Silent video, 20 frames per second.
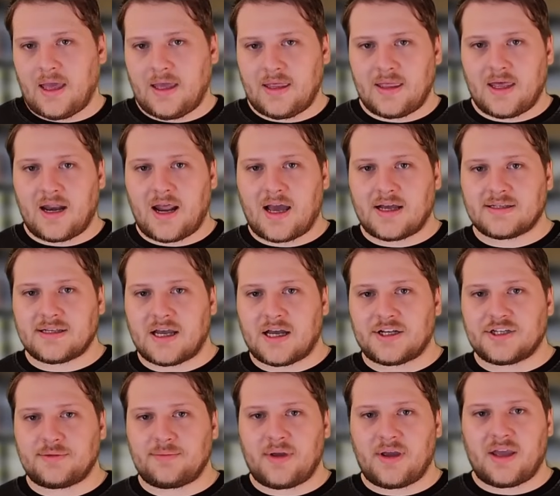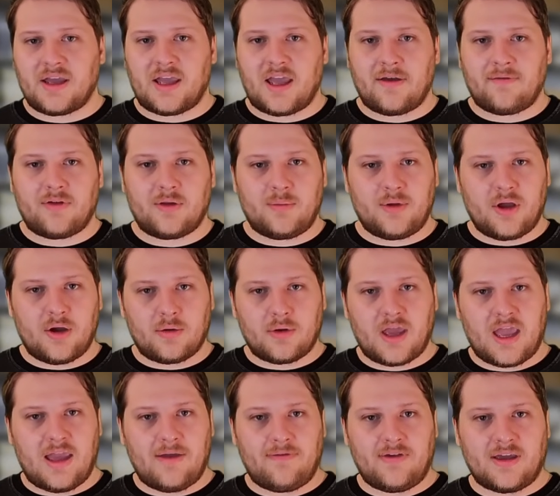then asks Hajime if it'd be
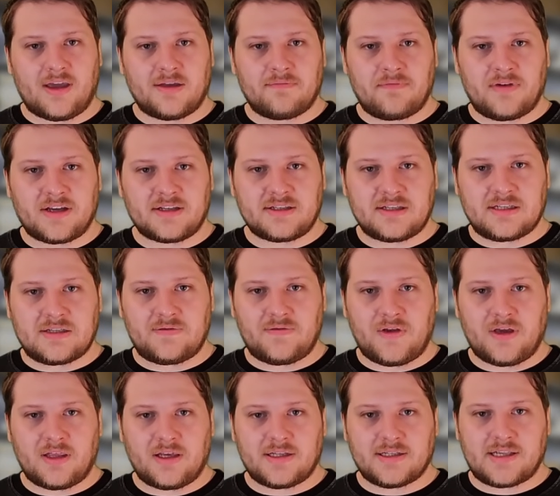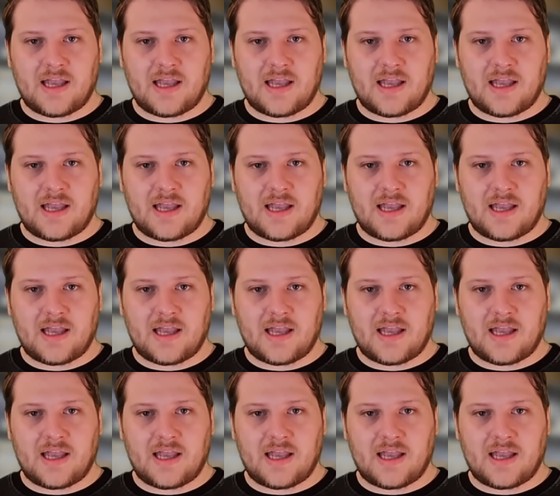okay if he confessed his feelings to